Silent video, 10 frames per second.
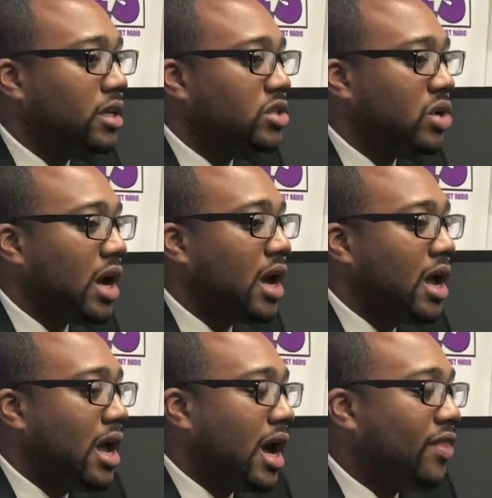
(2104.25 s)
so
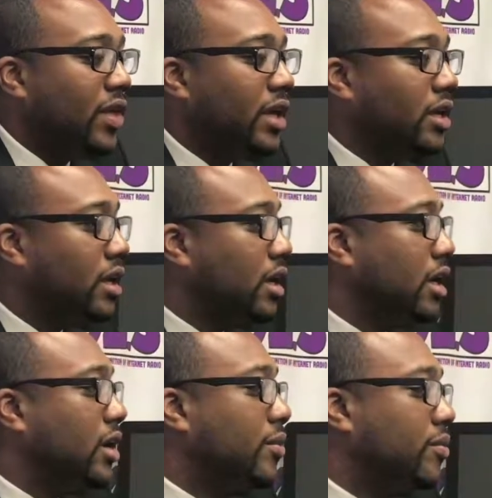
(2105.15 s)
I think
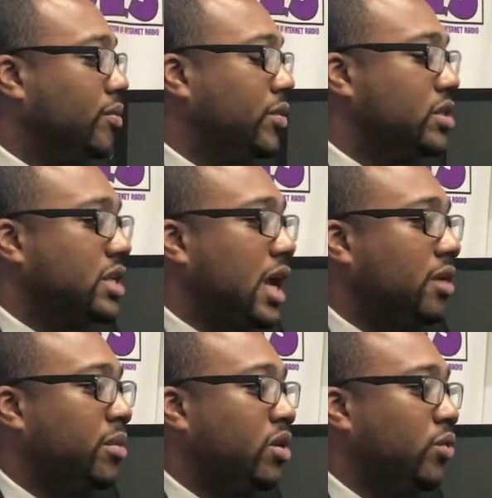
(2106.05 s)
there's got to
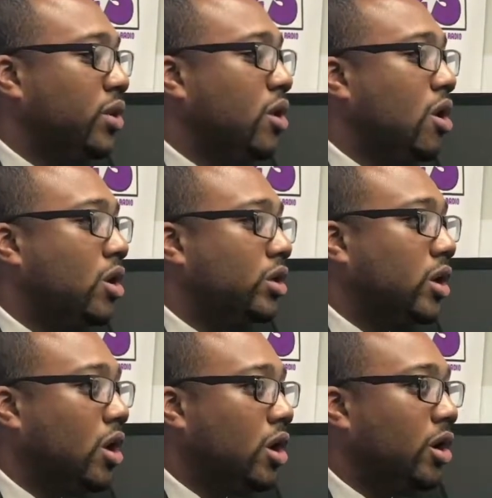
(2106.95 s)
be a real
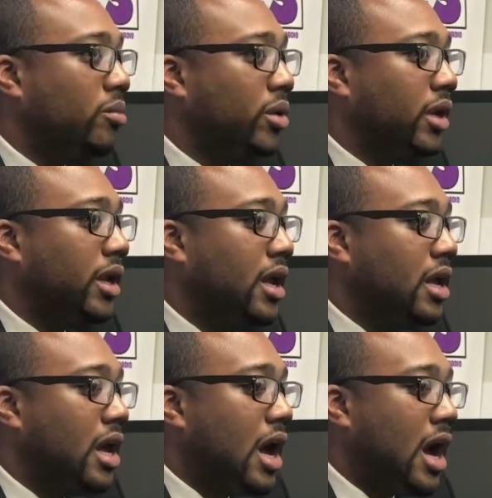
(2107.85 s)
heart-to-heart, but
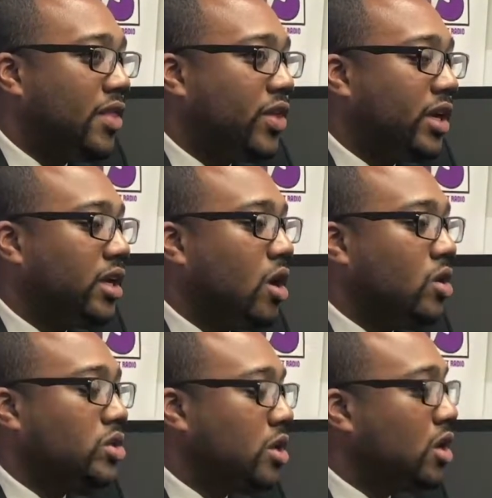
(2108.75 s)
I think it all
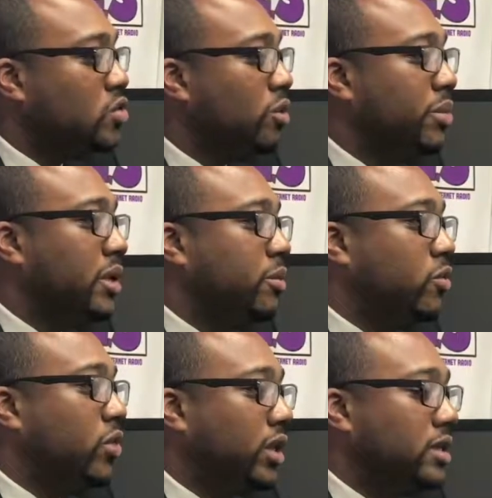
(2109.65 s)
starts with people
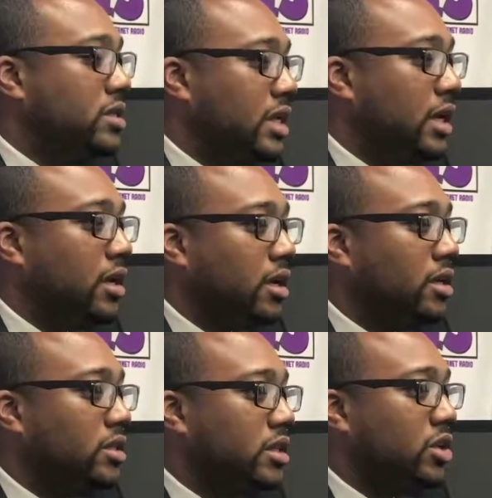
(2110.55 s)
really seeing
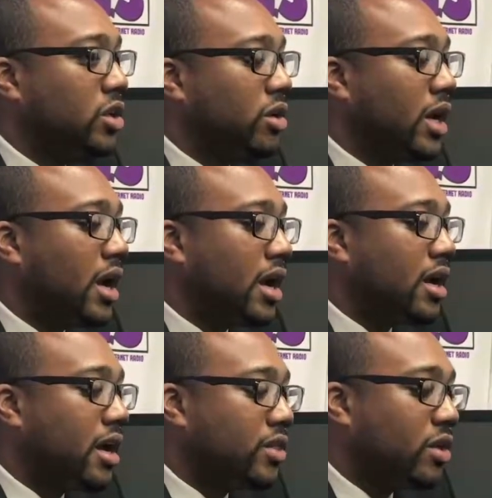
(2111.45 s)
us, you know. And
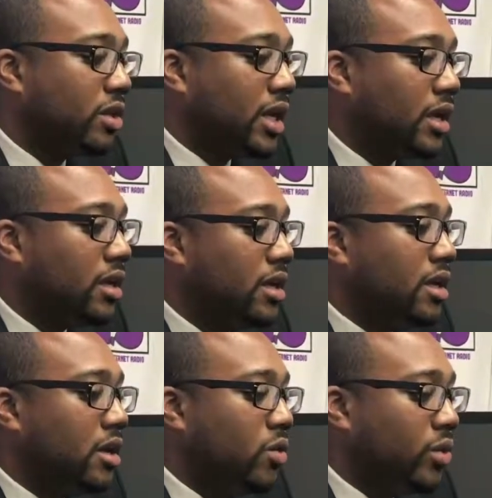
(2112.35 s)
I thought that
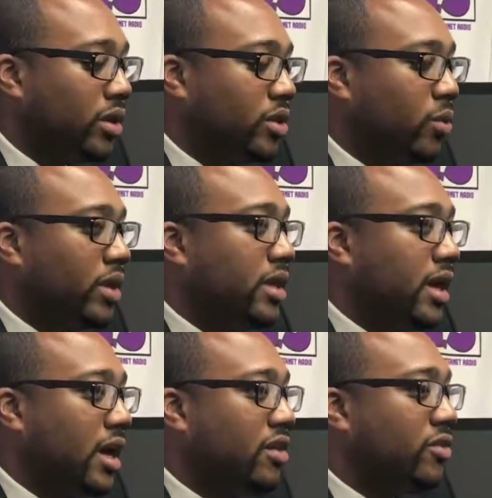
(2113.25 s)
the way
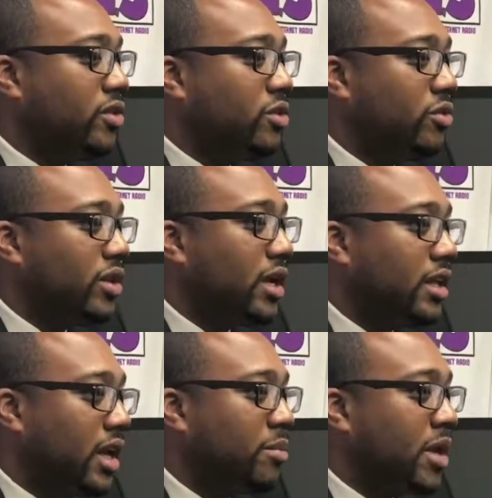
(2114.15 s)
that Ava DuVernay
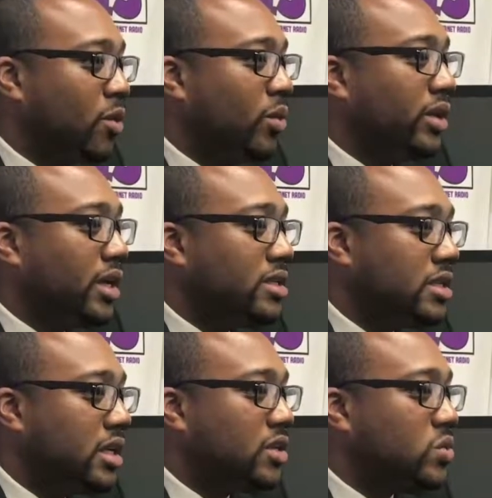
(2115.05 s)
named that, "When They
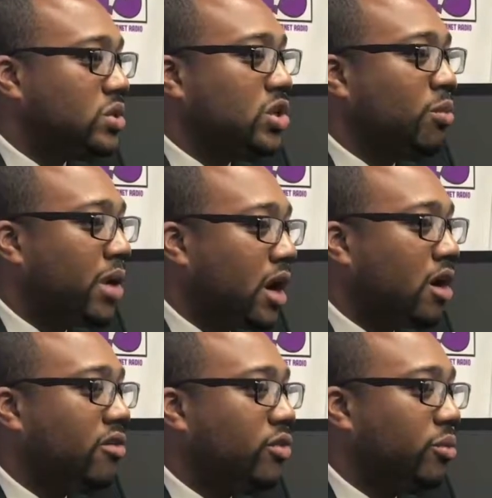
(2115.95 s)
See Us," was so
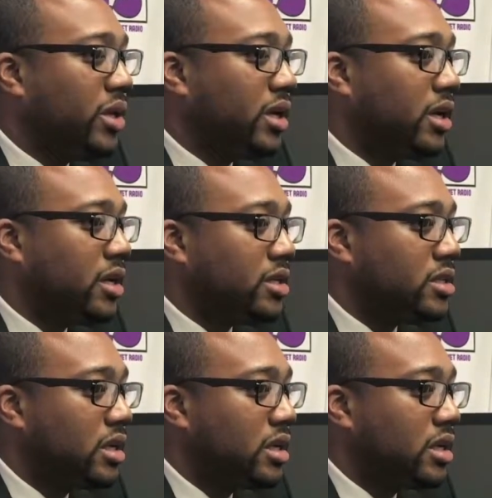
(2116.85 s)
powerful, because